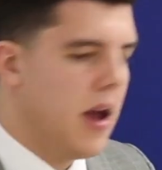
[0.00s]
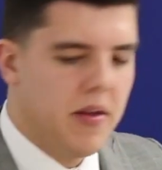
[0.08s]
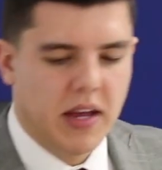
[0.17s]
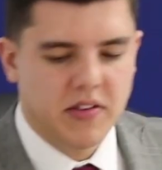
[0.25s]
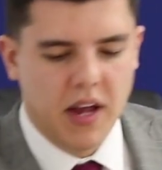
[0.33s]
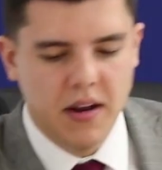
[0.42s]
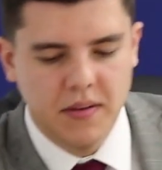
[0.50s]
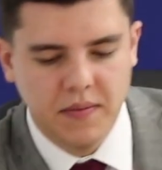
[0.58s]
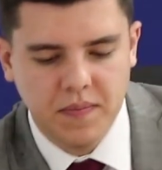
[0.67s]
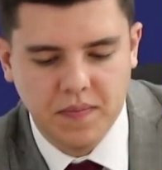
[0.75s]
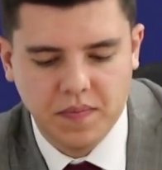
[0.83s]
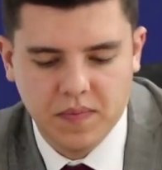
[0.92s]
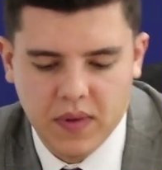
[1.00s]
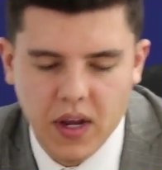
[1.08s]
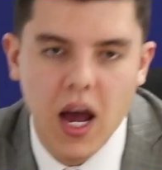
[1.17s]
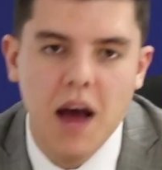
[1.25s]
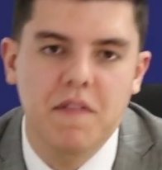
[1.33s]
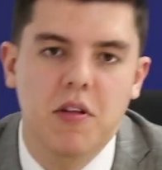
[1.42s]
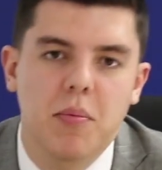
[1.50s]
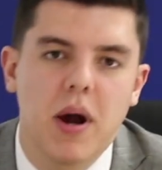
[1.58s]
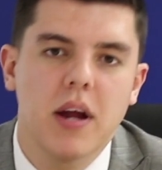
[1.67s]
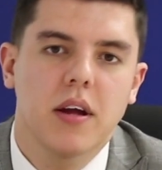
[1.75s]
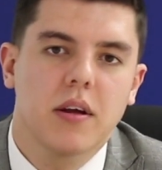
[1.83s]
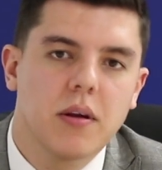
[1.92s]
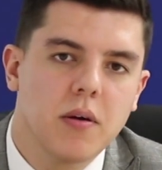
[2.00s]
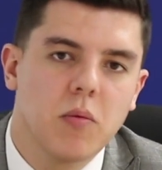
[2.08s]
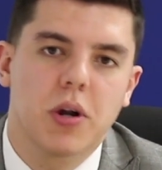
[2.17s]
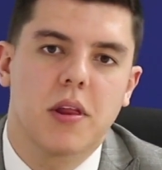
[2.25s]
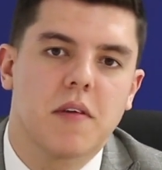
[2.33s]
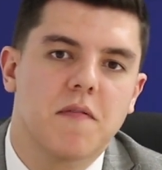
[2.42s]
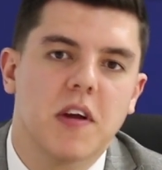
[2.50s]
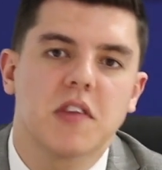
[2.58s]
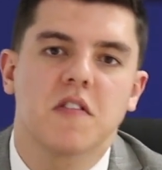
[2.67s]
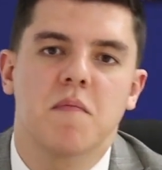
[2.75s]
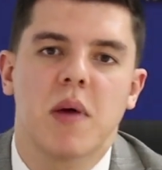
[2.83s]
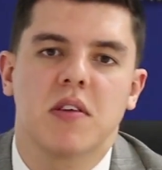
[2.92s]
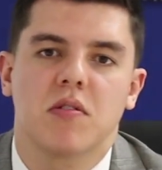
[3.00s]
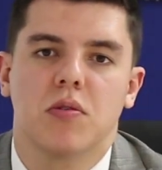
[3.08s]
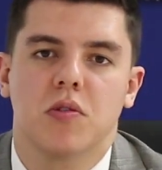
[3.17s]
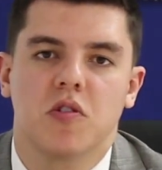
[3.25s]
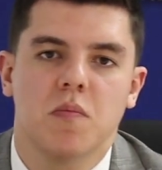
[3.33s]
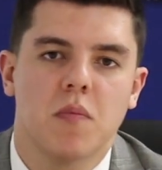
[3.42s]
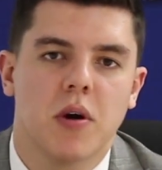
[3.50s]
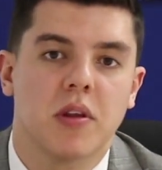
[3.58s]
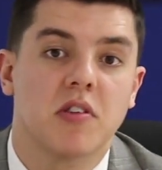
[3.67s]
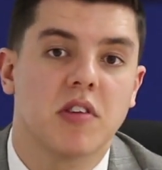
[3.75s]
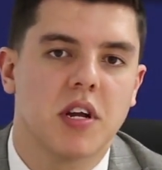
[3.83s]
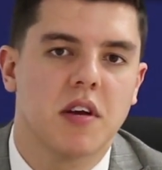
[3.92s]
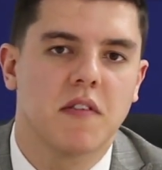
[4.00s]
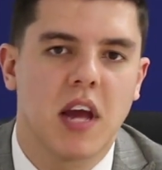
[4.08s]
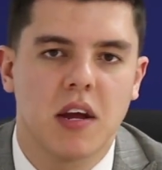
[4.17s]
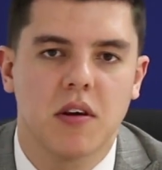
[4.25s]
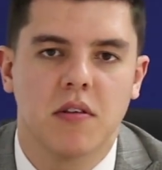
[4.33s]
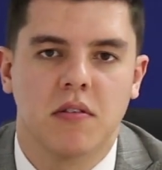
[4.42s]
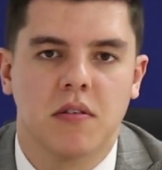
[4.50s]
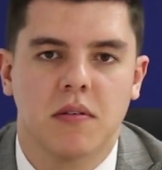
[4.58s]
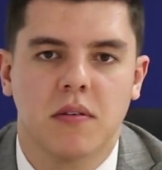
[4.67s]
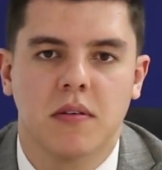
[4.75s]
Thanks, Dan. After the break, we'll look at the effects of mass tourism on the city of Cancun.